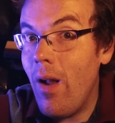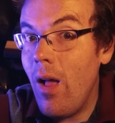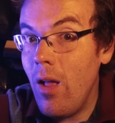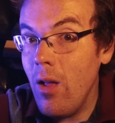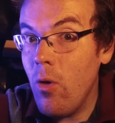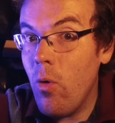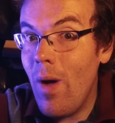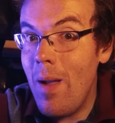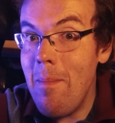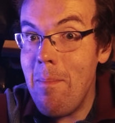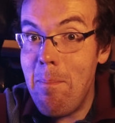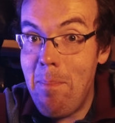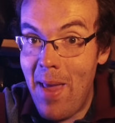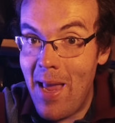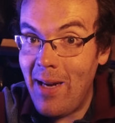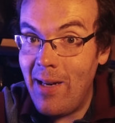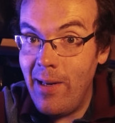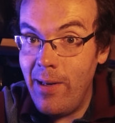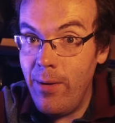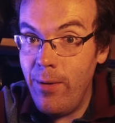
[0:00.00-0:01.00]
are quite
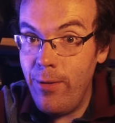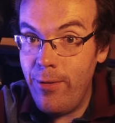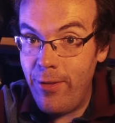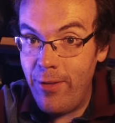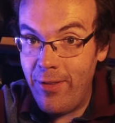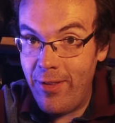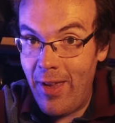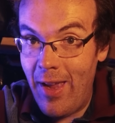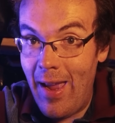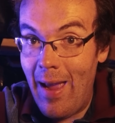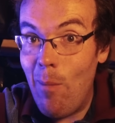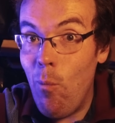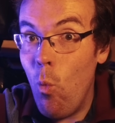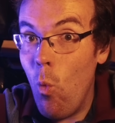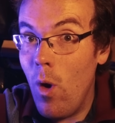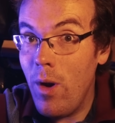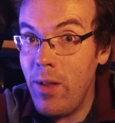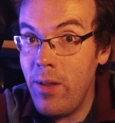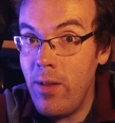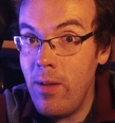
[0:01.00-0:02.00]
big losers here, and
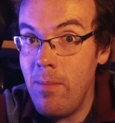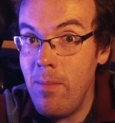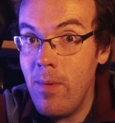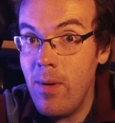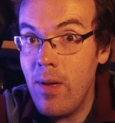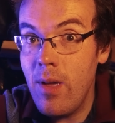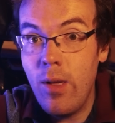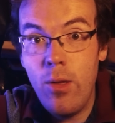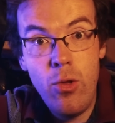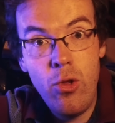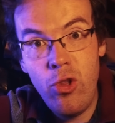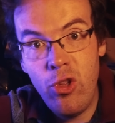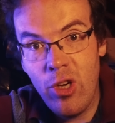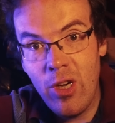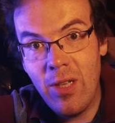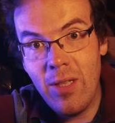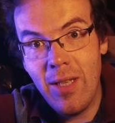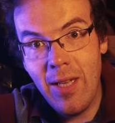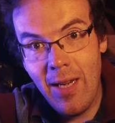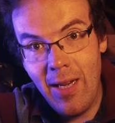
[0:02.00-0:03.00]
one of them is
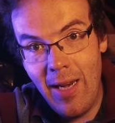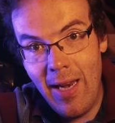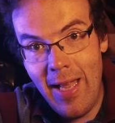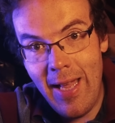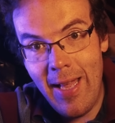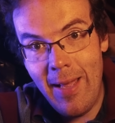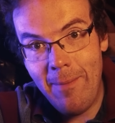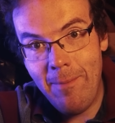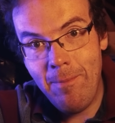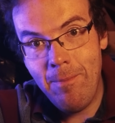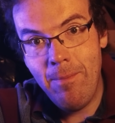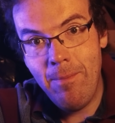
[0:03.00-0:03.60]
Charles Leclerc.